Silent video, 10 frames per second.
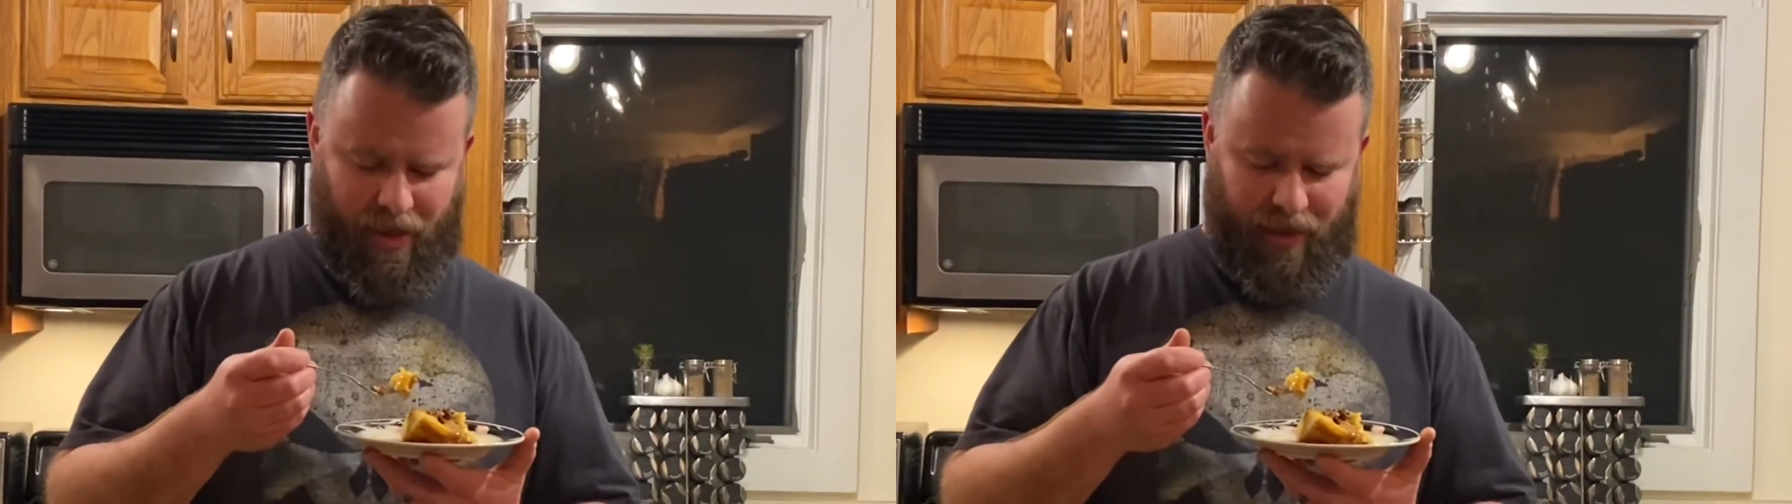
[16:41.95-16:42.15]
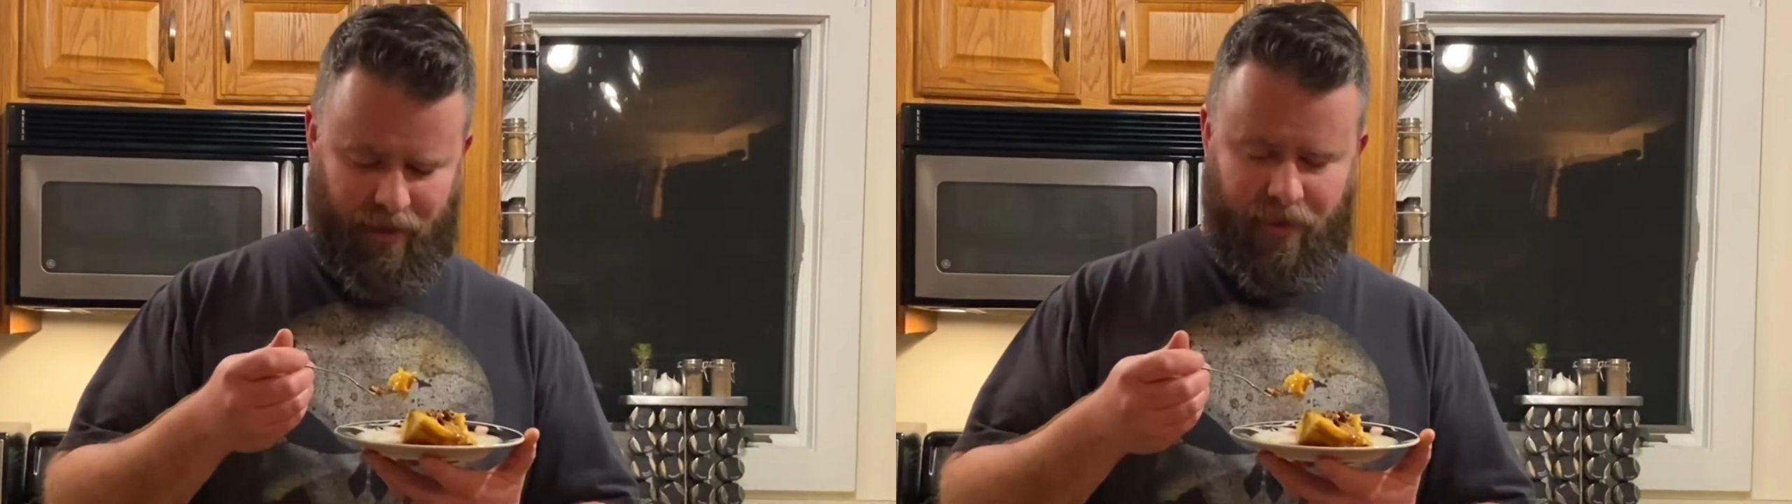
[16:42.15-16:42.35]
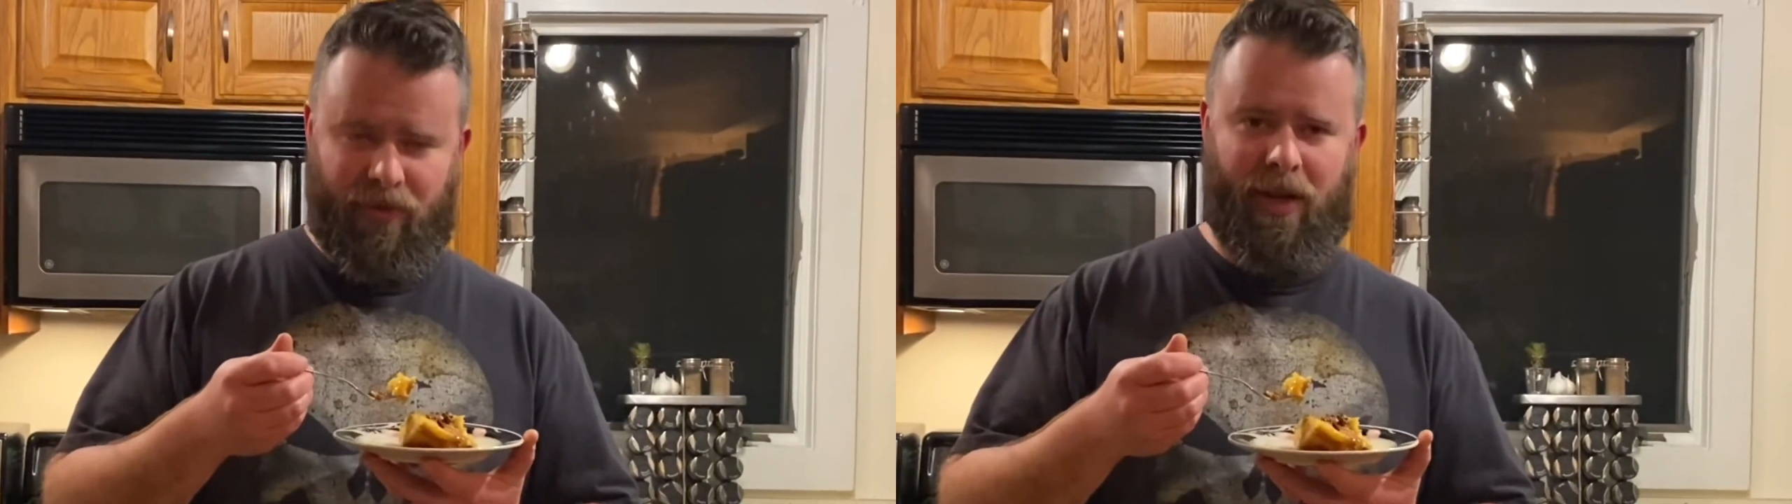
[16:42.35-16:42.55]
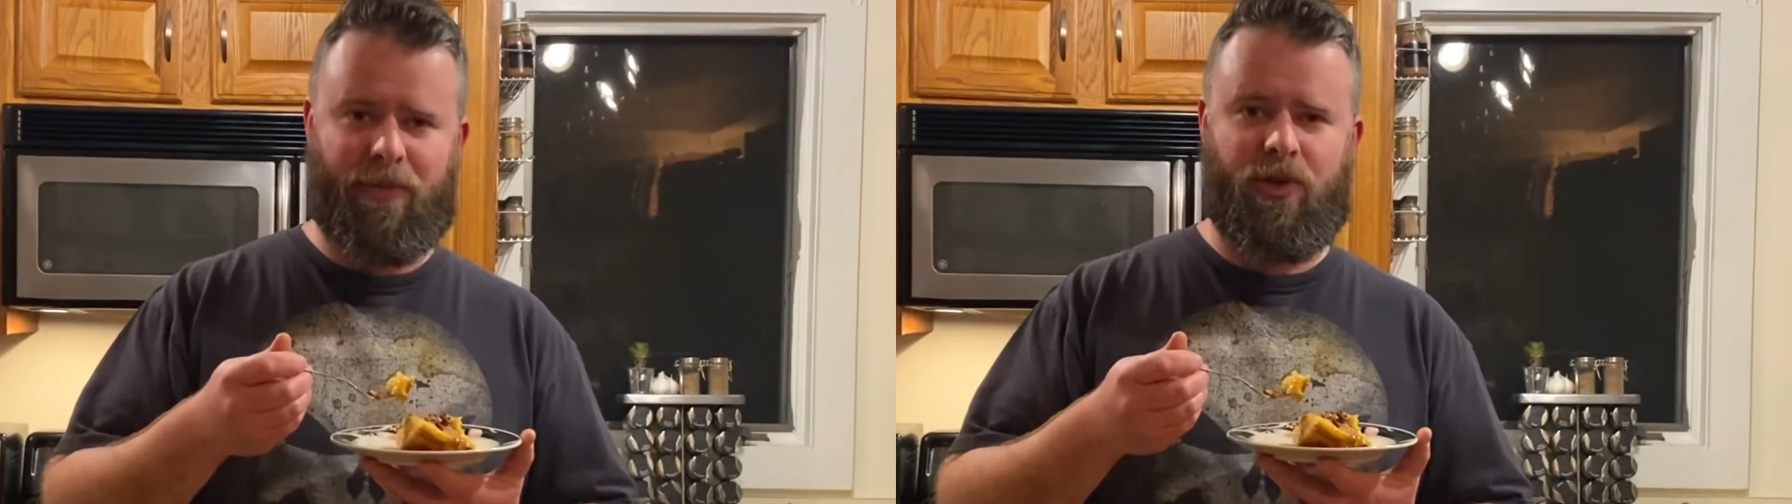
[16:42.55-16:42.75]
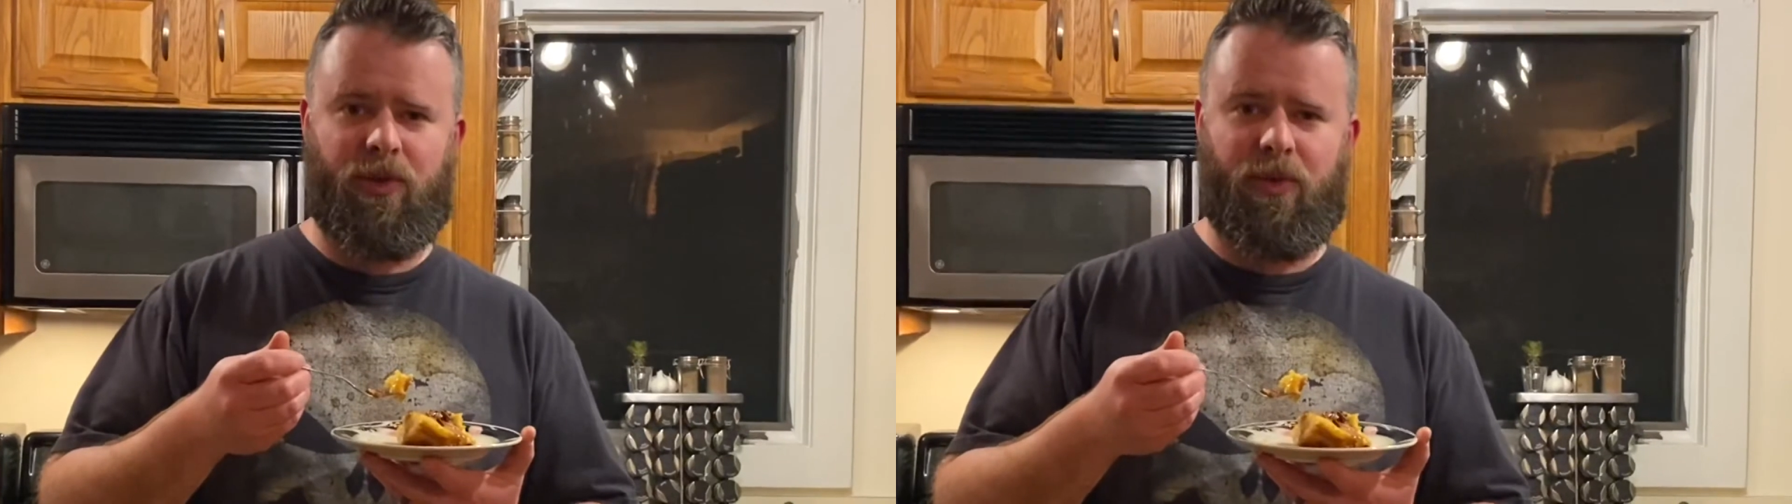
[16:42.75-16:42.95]
lived up
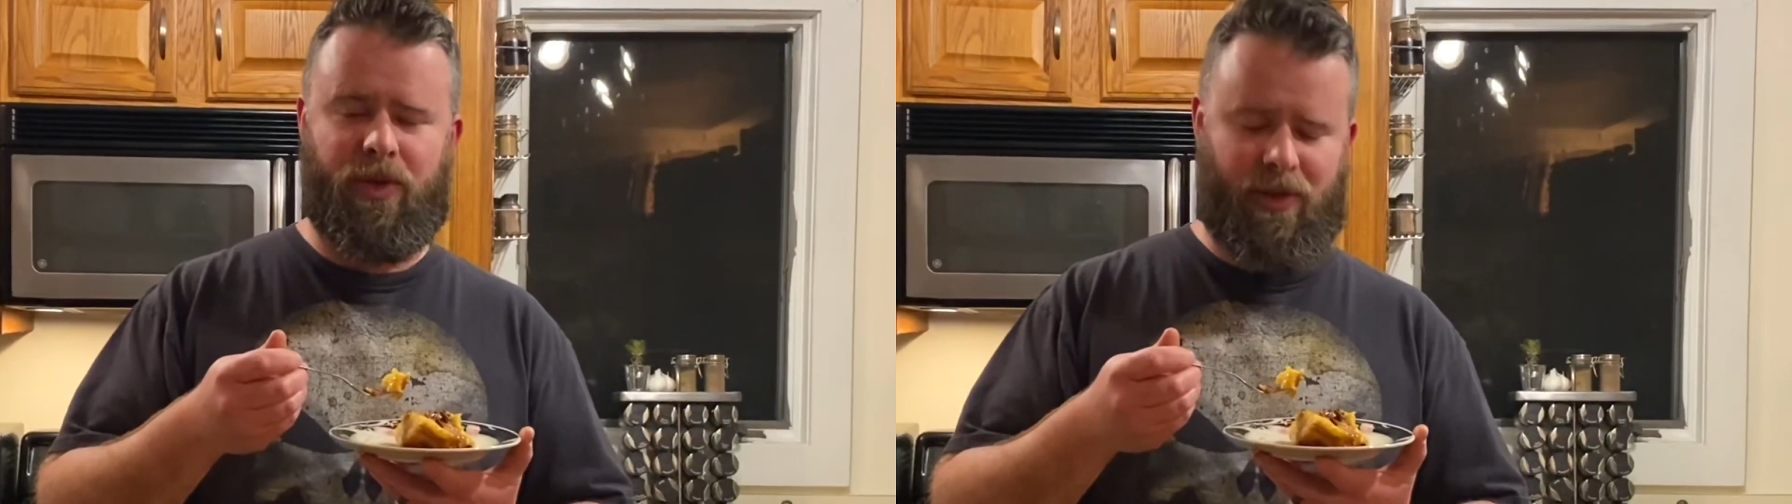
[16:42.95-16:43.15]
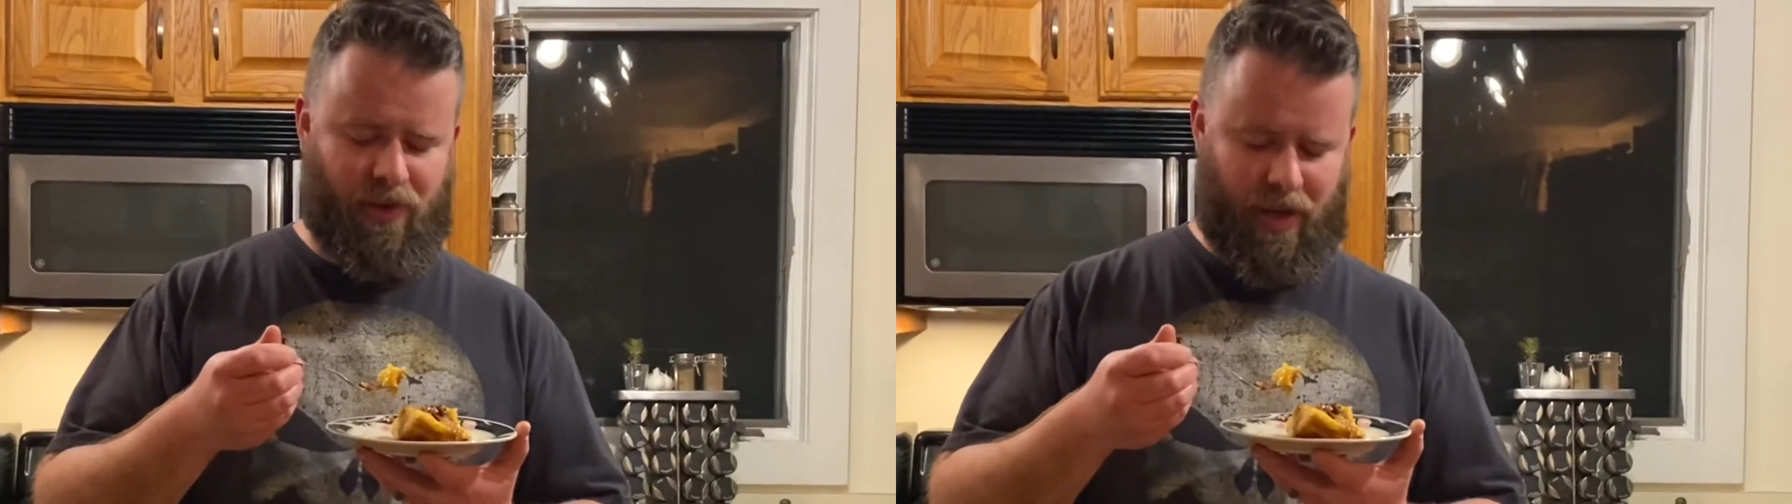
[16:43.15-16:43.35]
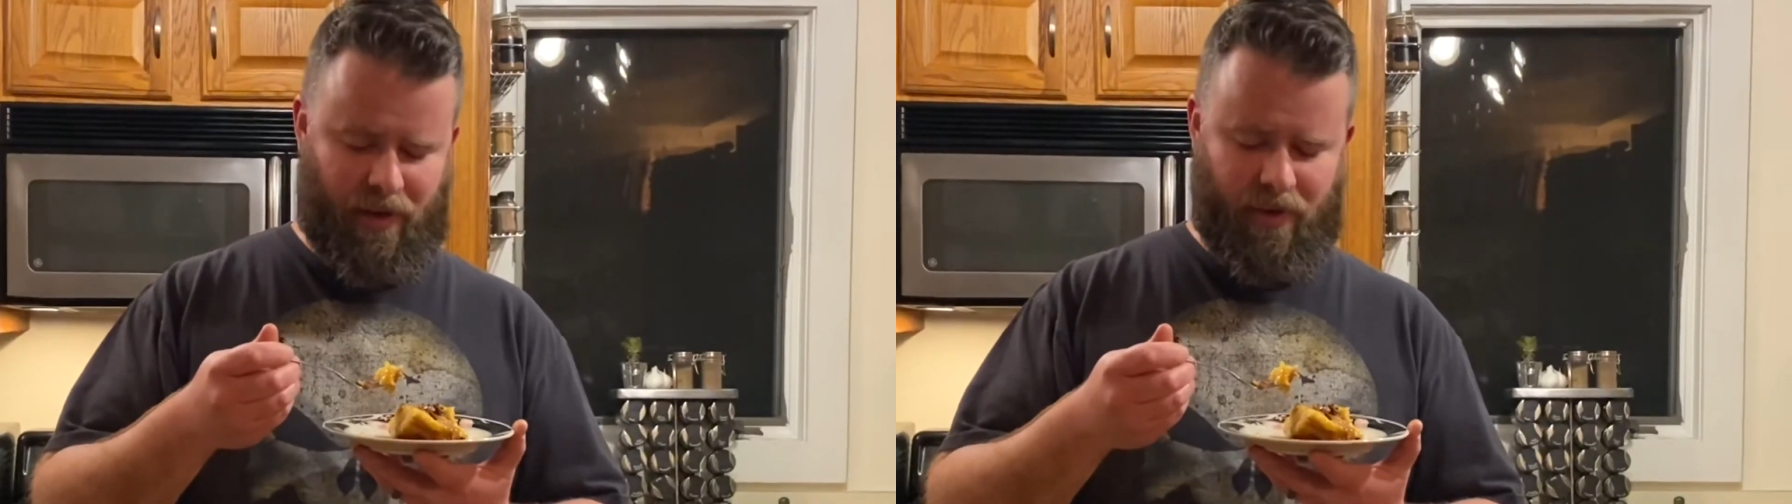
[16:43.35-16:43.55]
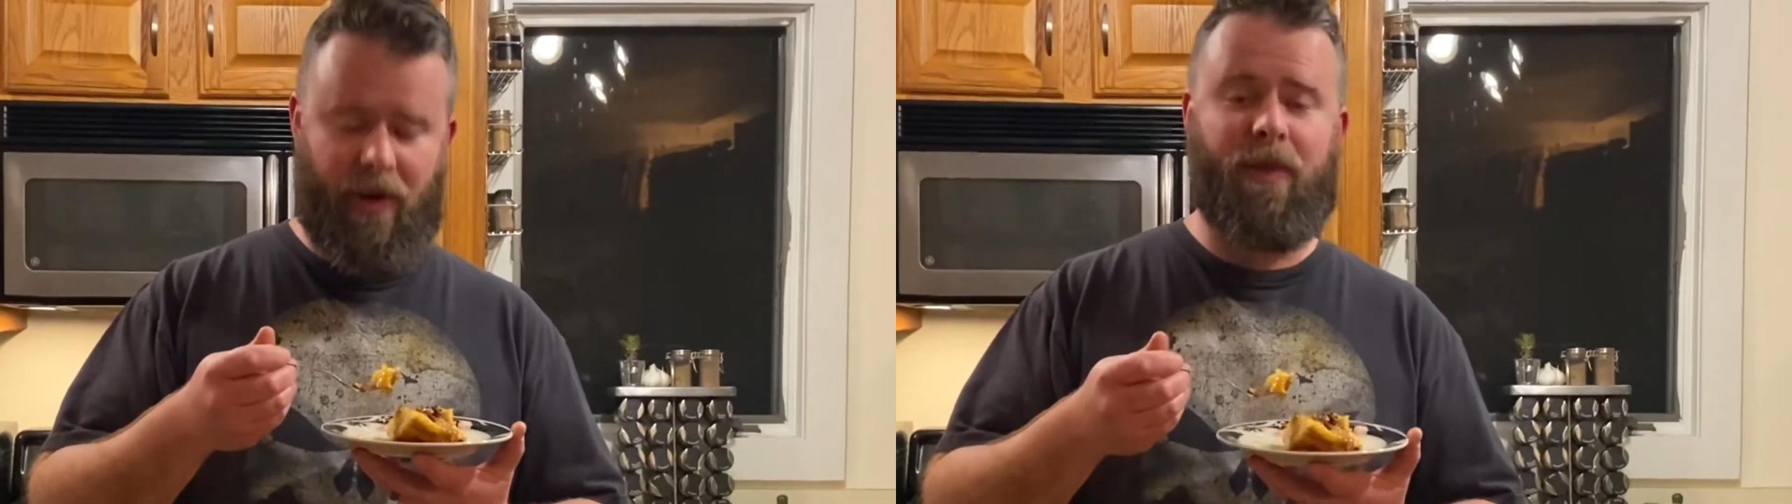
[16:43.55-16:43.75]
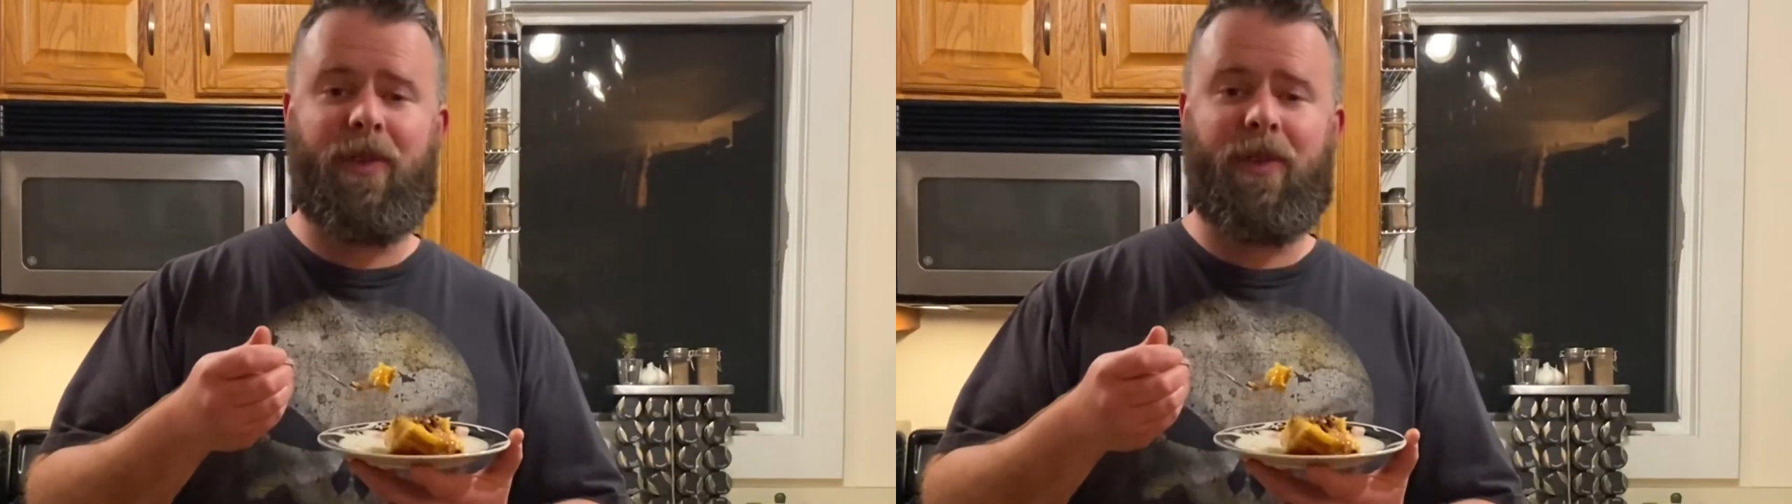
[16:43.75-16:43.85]
to the standard of